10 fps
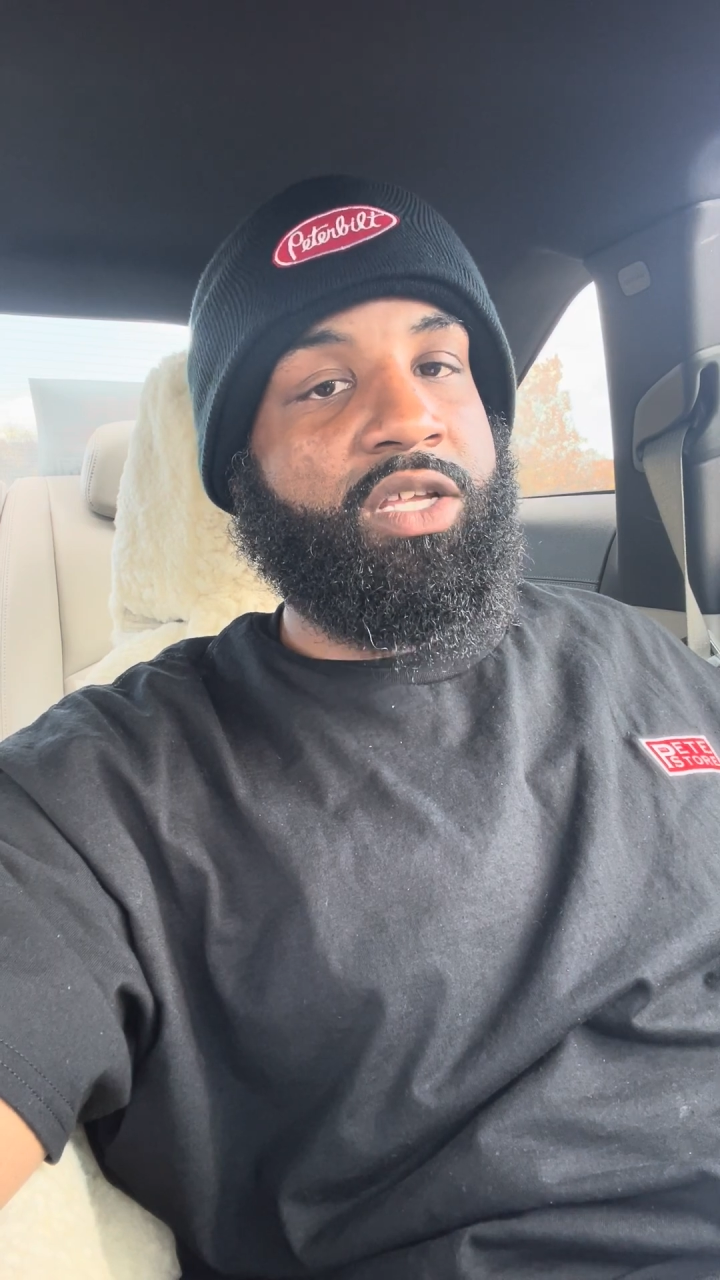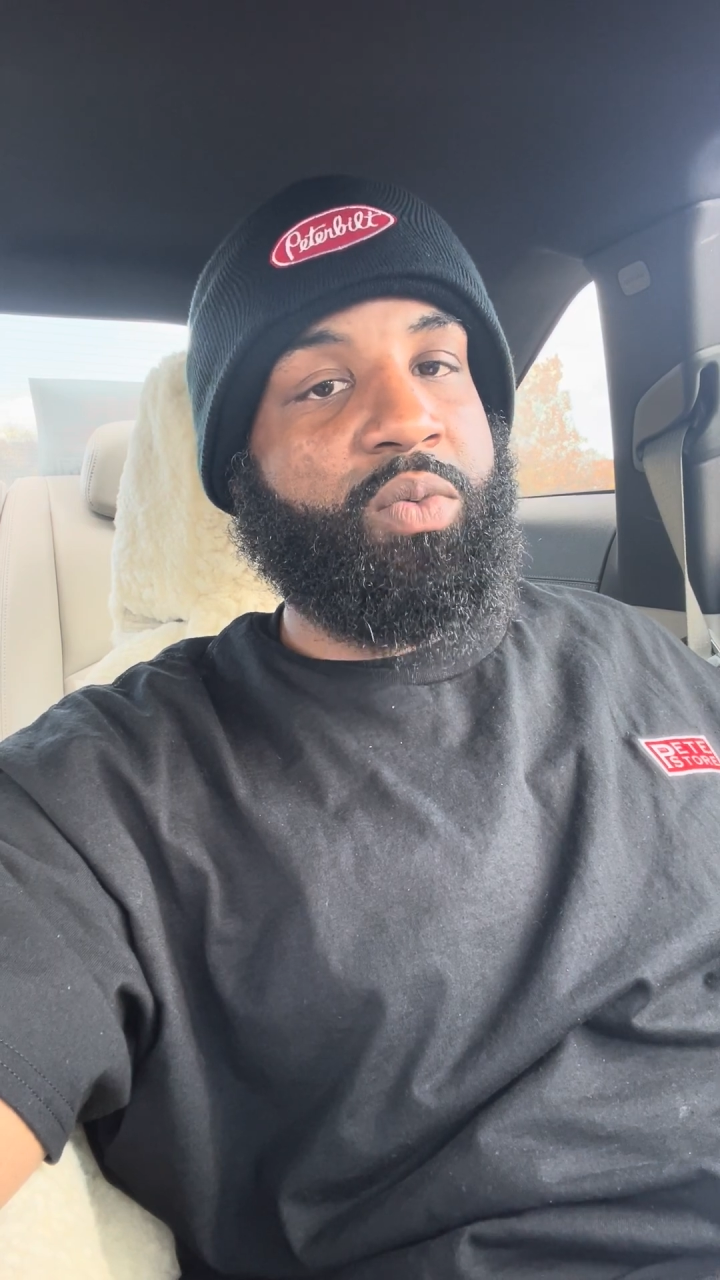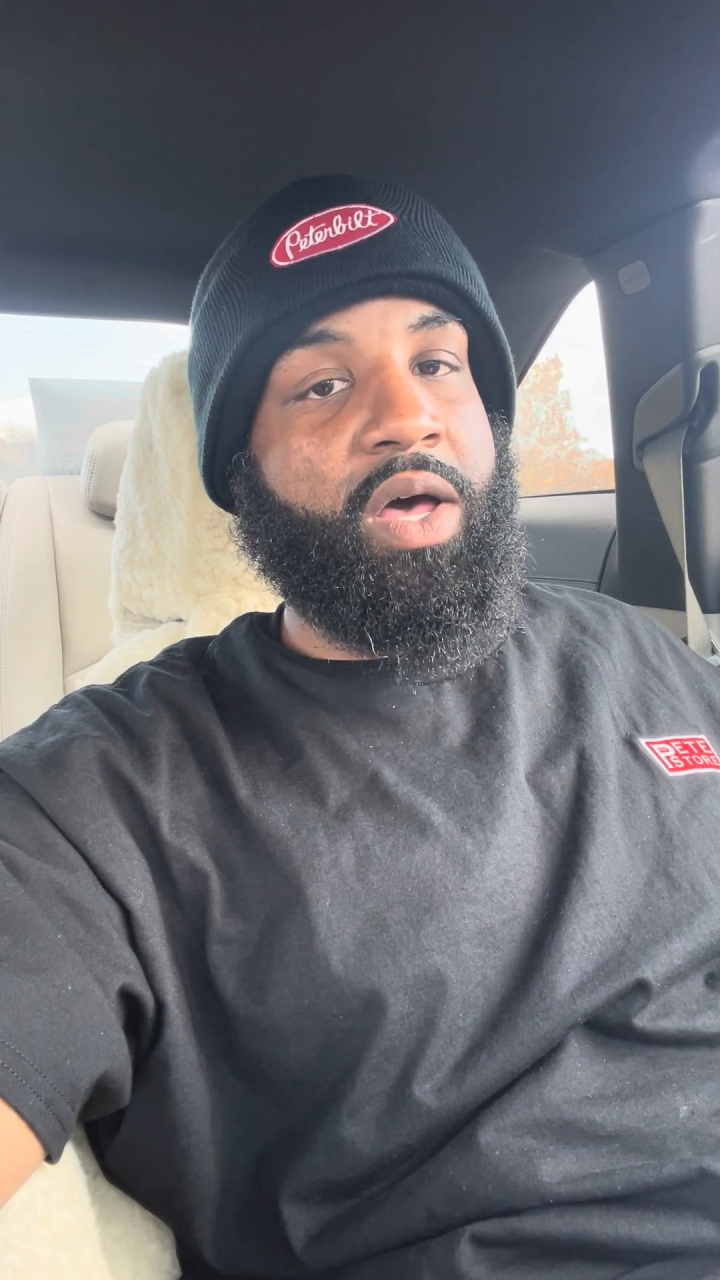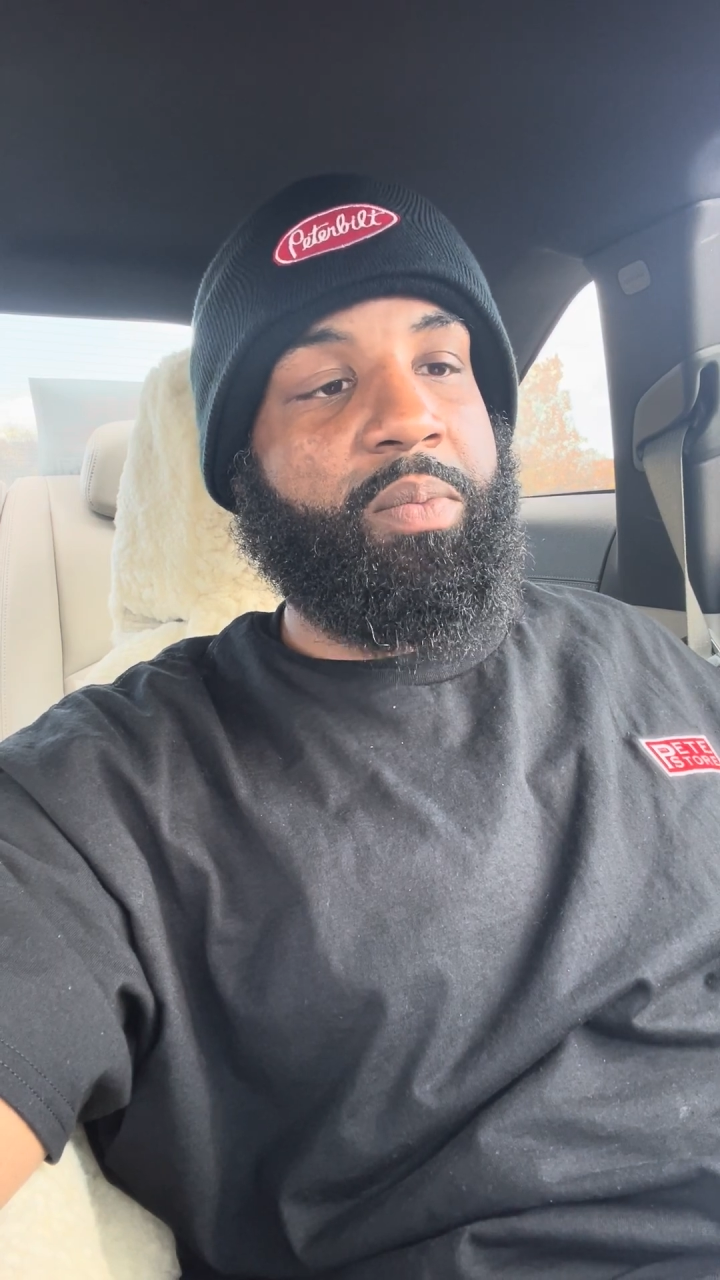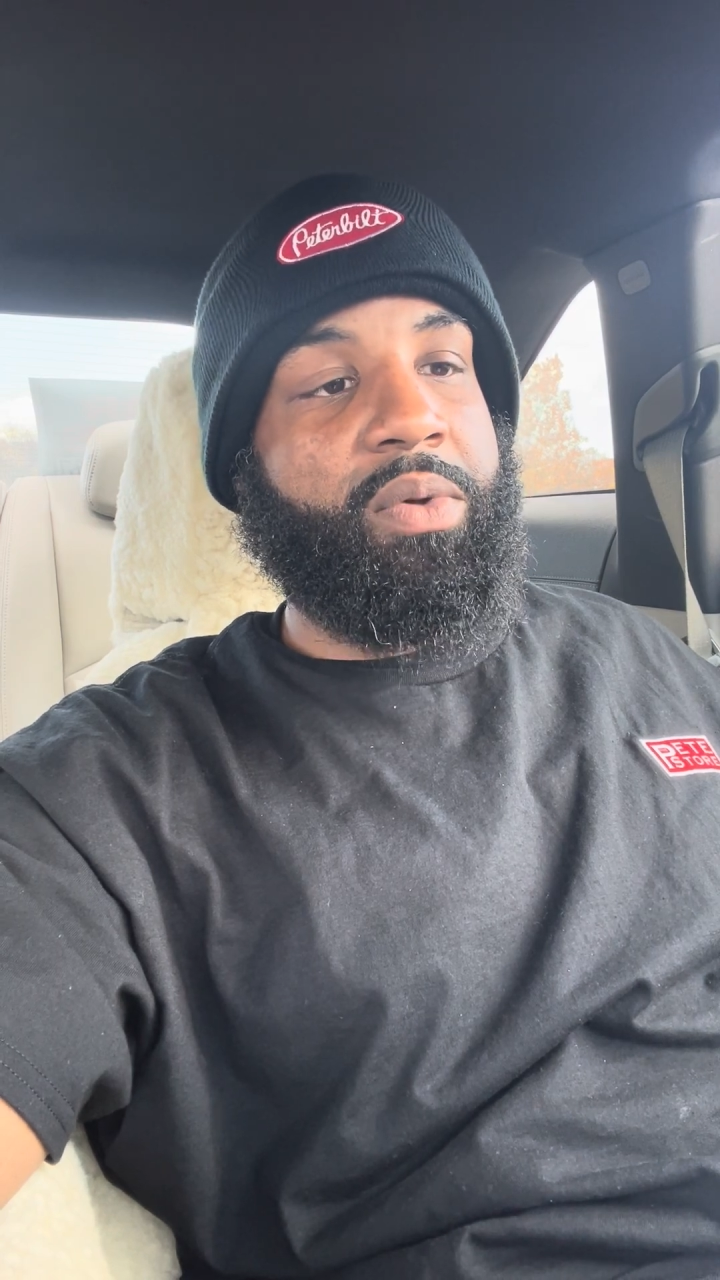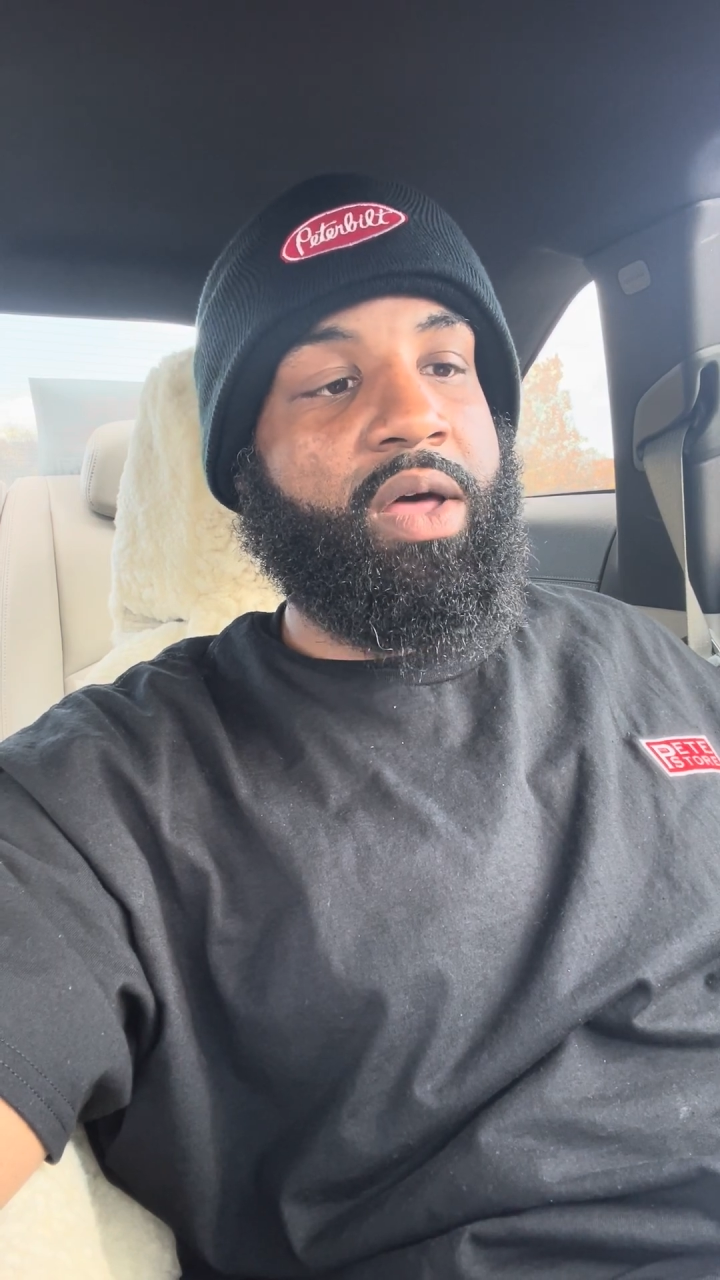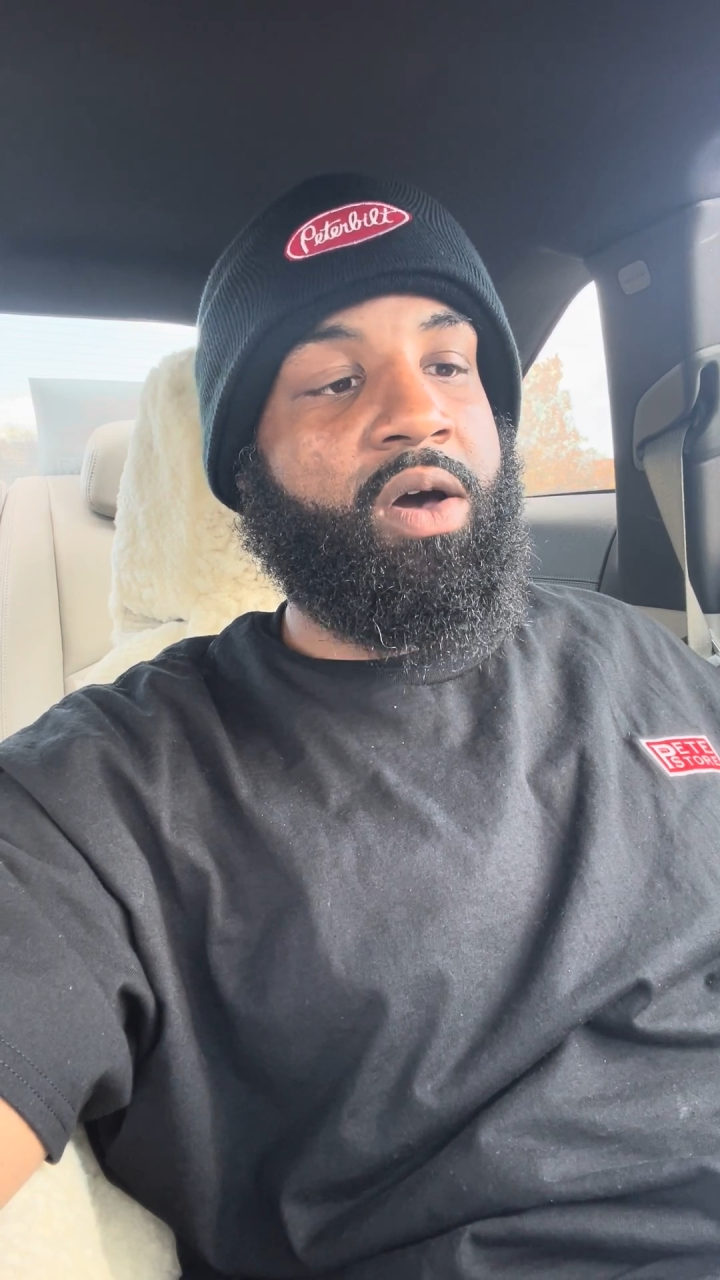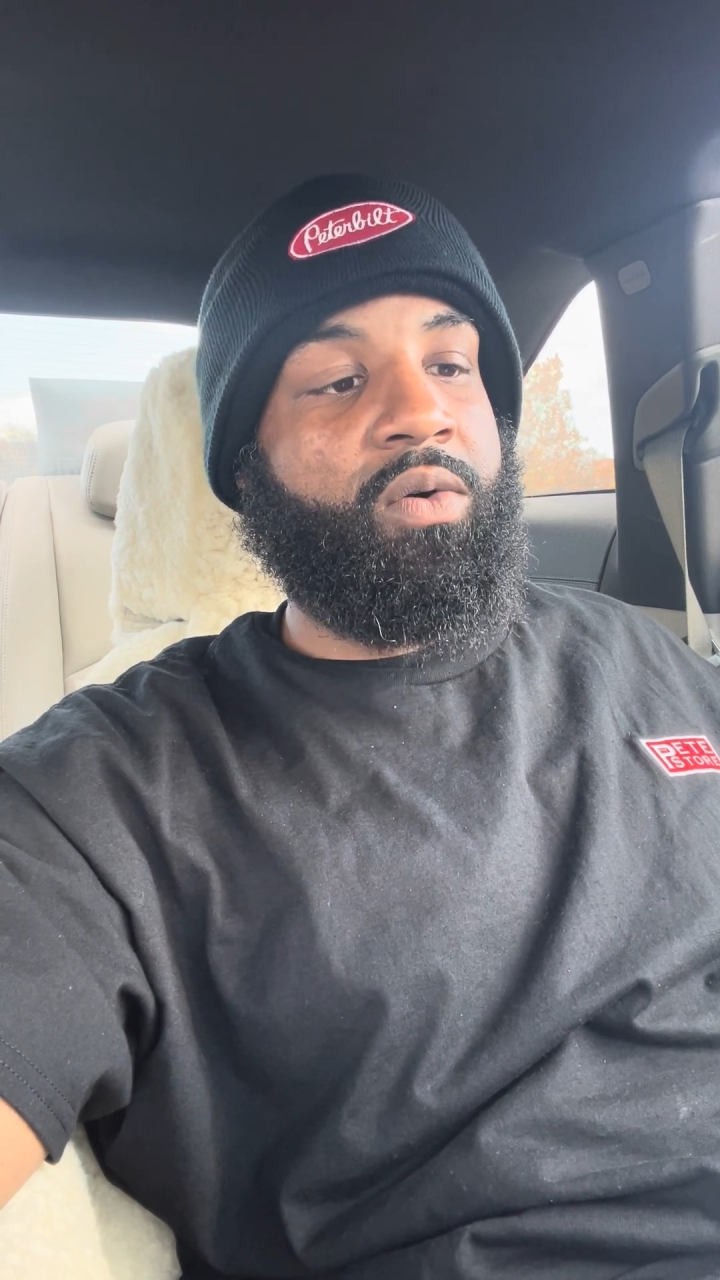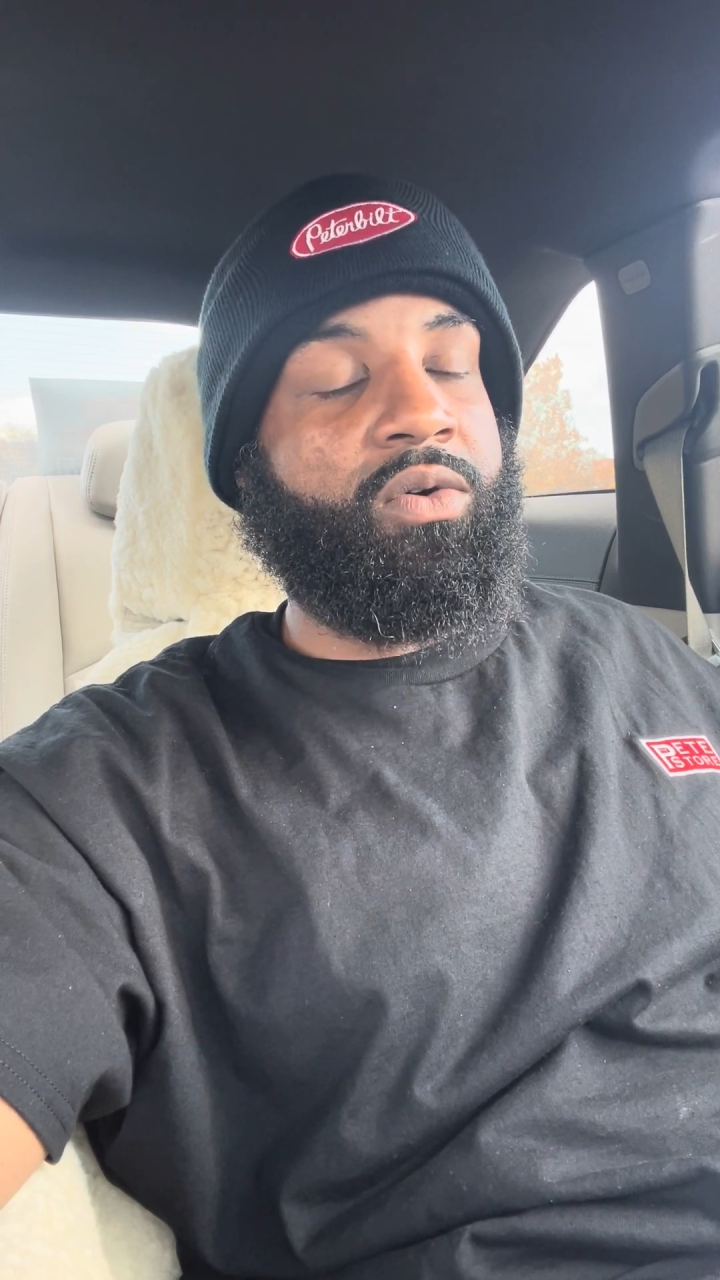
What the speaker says: swap it out